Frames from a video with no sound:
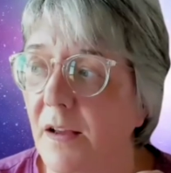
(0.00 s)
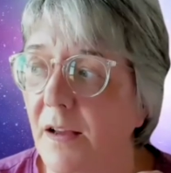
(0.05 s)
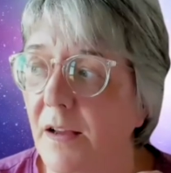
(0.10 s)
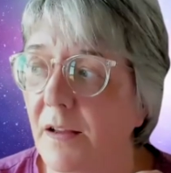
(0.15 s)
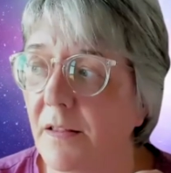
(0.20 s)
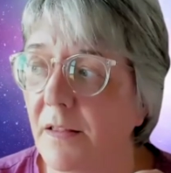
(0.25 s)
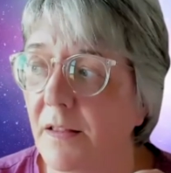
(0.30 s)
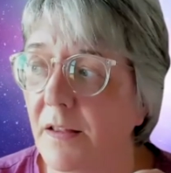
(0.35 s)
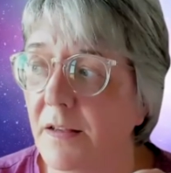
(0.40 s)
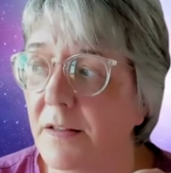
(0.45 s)

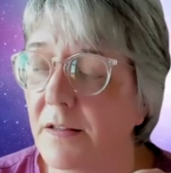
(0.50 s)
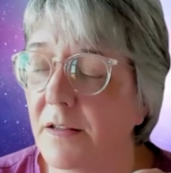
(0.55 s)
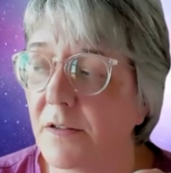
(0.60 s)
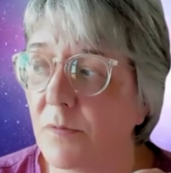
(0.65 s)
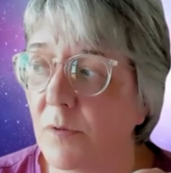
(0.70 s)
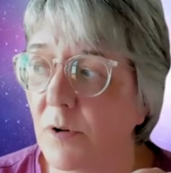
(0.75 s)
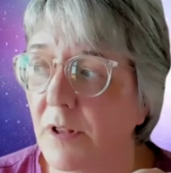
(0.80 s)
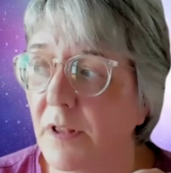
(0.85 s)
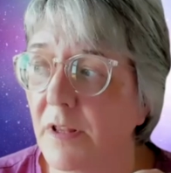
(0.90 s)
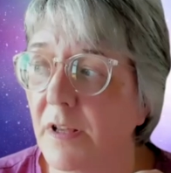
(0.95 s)
And this is
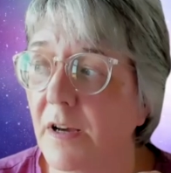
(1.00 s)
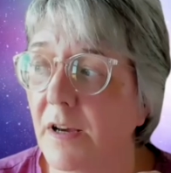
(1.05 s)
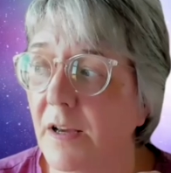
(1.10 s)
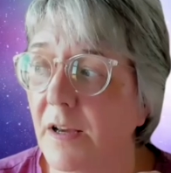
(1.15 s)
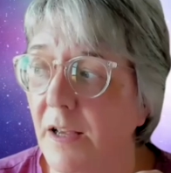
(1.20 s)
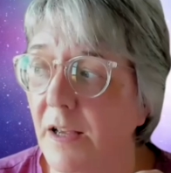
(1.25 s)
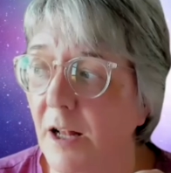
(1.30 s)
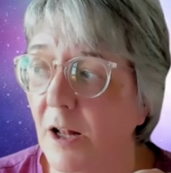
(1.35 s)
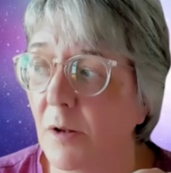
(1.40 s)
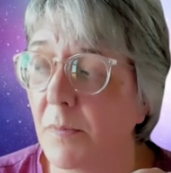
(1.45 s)
what they are
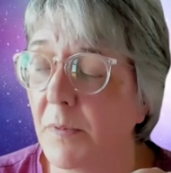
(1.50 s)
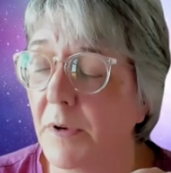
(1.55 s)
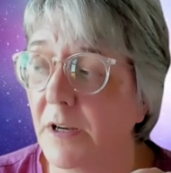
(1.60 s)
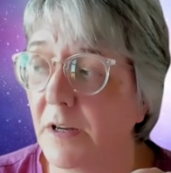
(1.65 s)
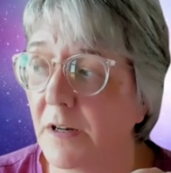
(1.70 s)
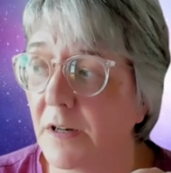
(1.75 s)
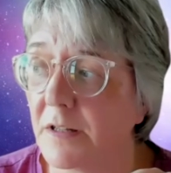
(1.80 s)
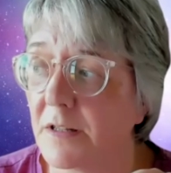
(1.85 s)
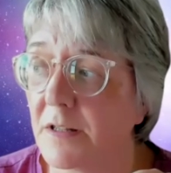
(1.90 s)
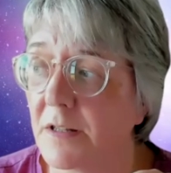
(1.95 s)
helping
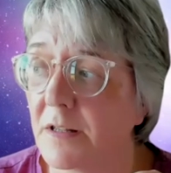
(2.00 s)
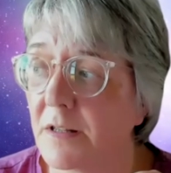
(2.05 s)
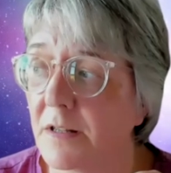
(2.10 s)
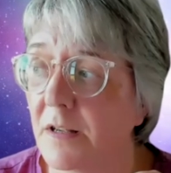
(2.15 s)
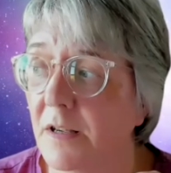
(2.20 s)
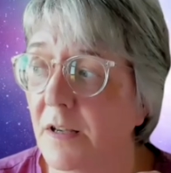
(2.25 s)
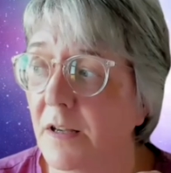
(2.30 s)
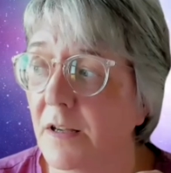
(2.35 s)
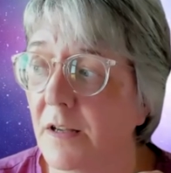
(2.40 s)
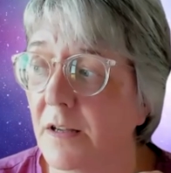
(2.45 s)
us
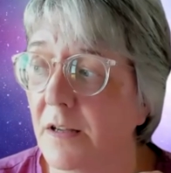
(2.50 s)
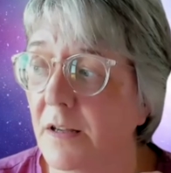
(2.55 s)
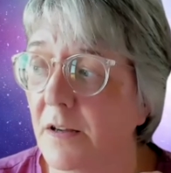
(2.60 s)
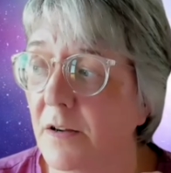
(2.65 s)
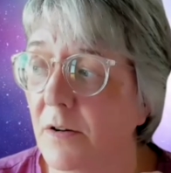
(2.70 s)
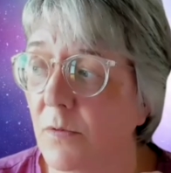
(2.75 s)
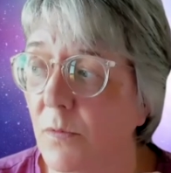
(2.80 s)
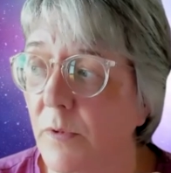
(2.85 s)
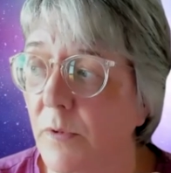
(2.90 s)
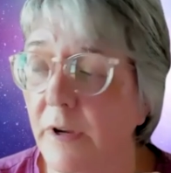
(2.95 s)

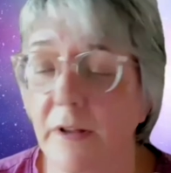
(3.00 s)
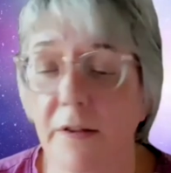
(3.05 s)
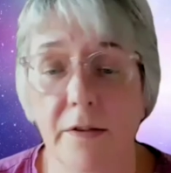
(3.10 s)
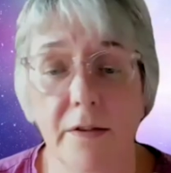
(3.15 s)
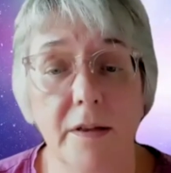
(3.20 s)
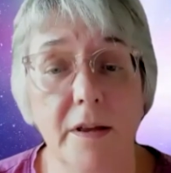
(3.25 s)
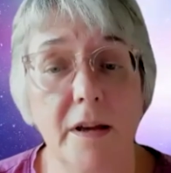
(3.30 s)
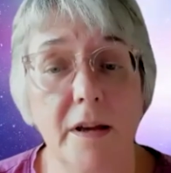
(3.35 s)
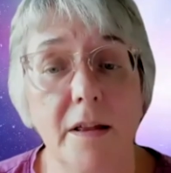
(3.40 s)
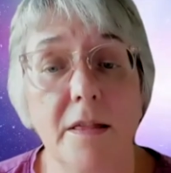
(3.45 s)
with
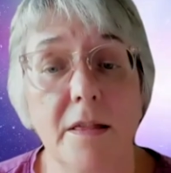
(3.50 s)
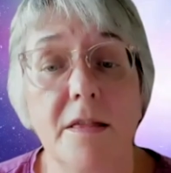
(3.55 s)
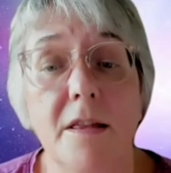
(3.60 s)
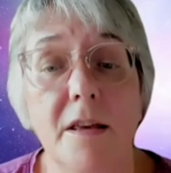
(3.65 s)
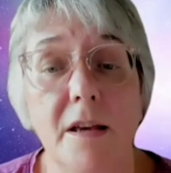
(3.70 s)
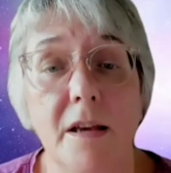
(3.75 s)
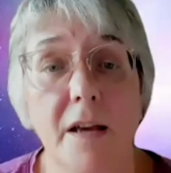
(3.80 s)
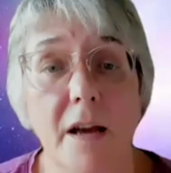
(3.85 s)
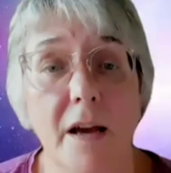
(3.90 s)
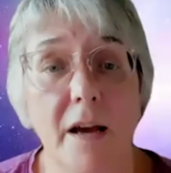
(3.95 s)
in
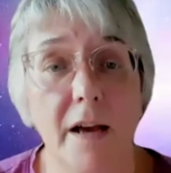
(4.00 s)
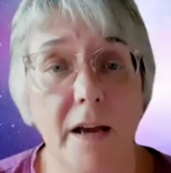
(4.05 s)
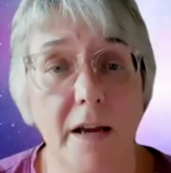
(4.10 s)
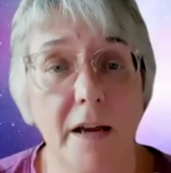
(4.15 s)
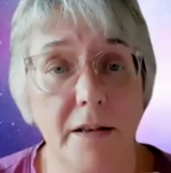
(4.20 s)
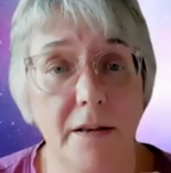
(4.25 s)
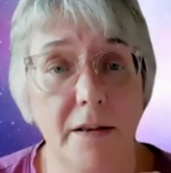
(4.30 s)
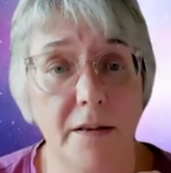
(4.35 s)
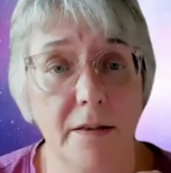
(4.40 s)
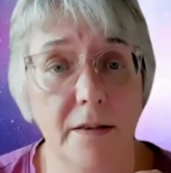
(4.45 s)
the
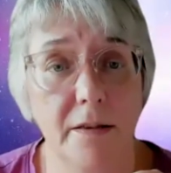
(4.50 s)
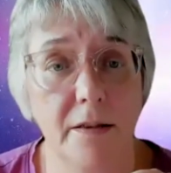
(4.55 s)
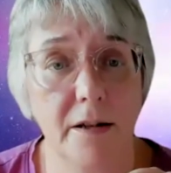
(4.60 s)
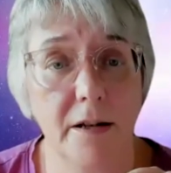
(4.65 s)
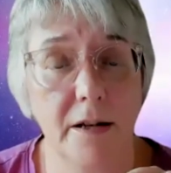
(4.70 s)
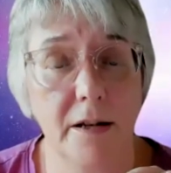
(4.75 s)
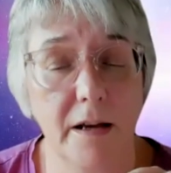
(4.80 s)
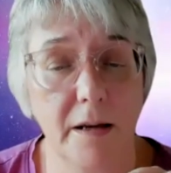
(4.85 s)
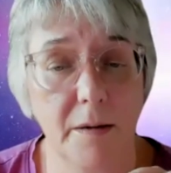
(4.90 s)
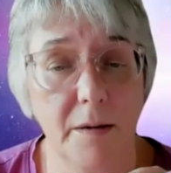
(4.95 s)
8th
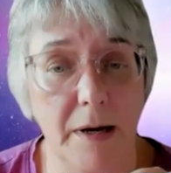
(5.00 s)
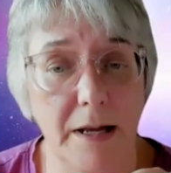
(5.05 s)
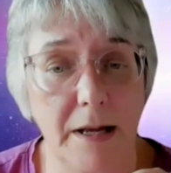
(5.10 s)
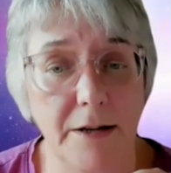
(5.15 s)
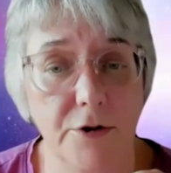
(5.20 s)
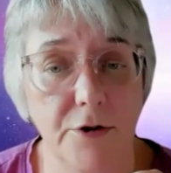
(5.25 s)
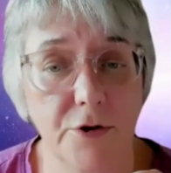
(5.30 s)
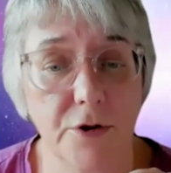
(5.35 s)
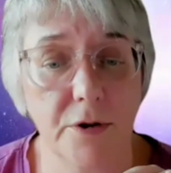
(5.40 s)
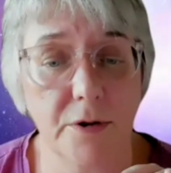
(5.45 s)

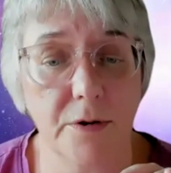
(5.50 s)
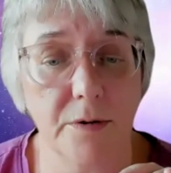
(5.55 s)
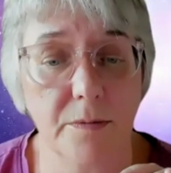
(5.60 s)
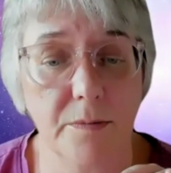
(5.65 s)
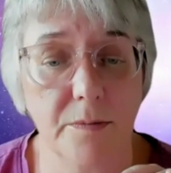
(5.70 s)
dimension.